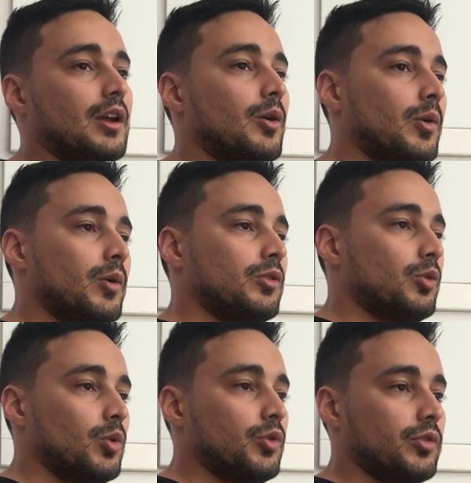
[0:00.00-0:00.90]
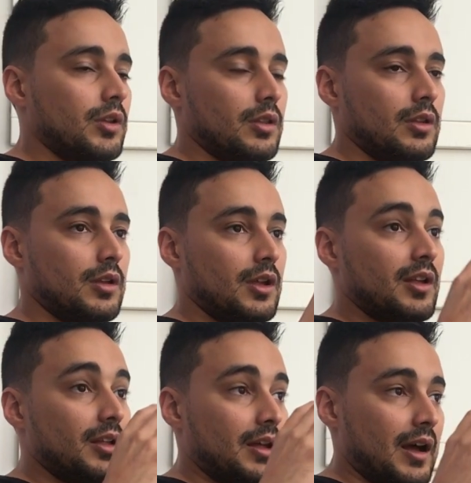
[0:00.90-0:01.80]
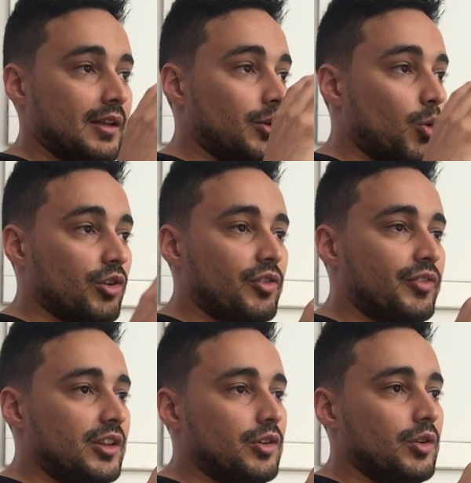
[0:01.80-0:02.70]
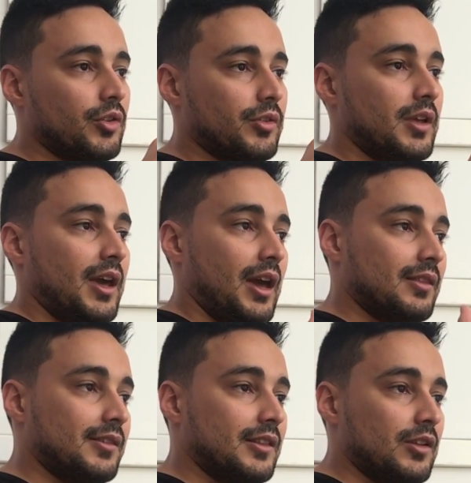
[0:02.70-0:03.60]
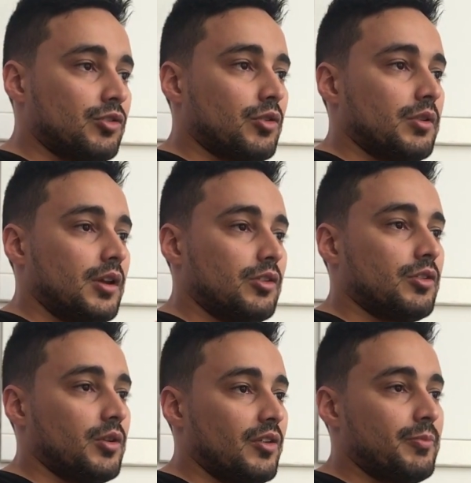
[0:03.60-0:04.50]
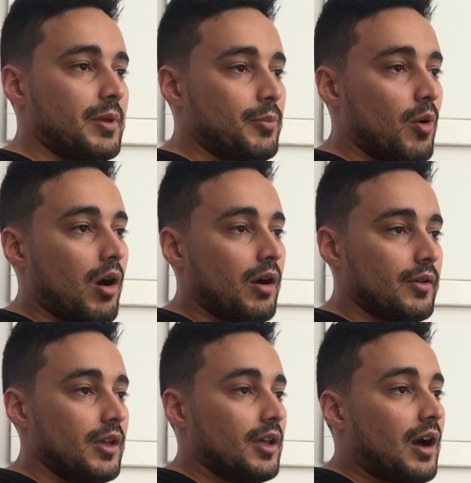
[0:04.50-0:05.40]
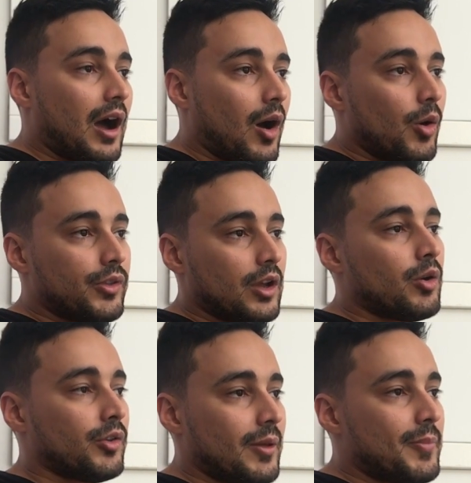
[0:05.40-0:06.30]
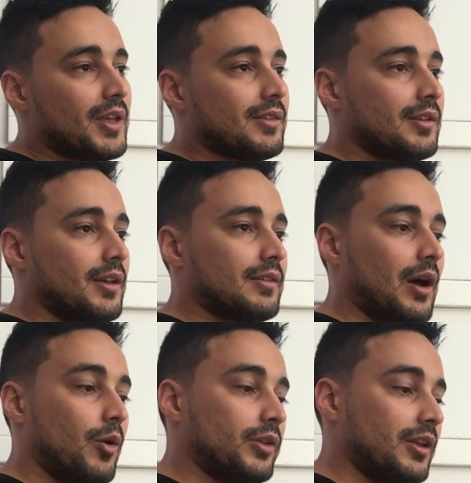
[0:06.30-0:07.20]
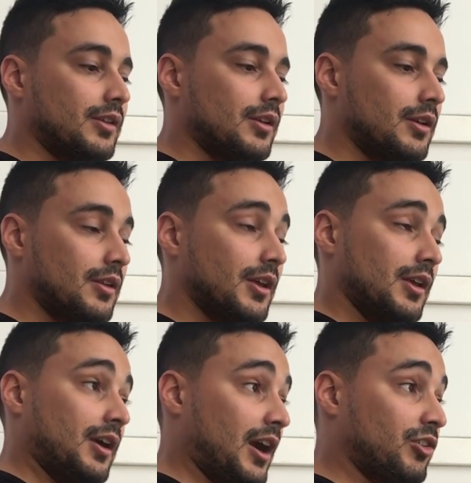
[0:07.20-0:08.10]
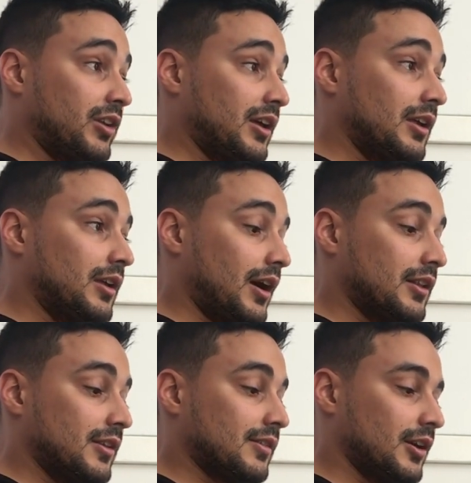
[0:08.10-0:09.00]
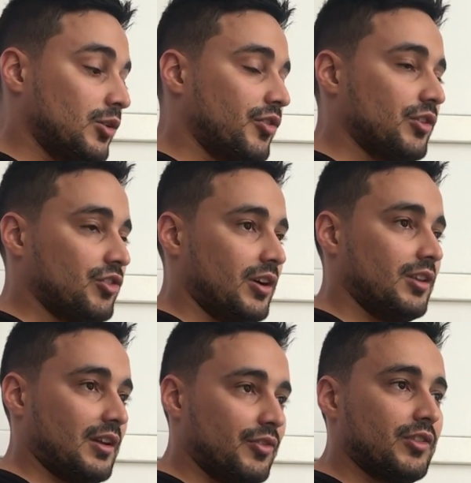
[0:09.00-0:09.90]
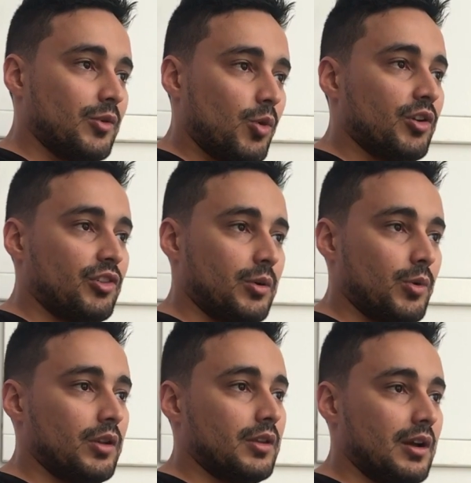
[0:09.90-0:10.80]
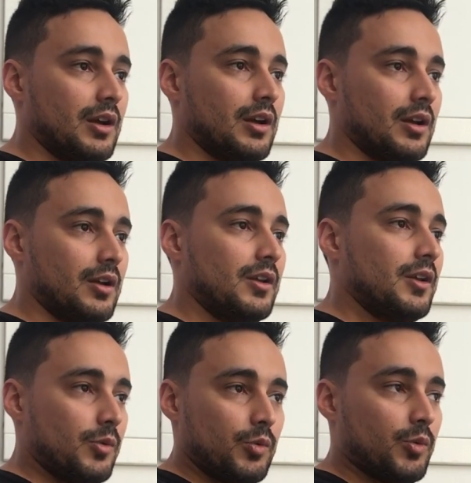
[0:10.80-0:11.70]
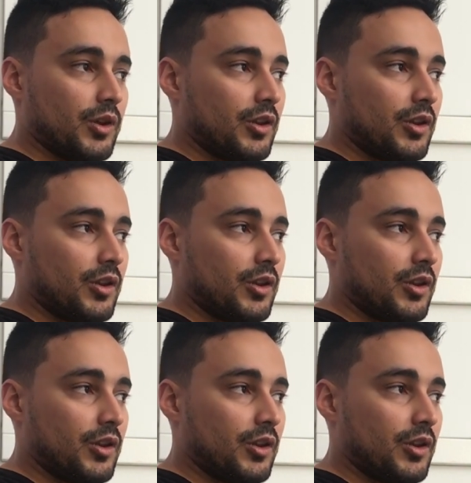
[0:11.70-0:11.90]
go and do some, I can watch videos and see the history of people, how they grown the business, how they did. Actually, I decided to franchise after watching one of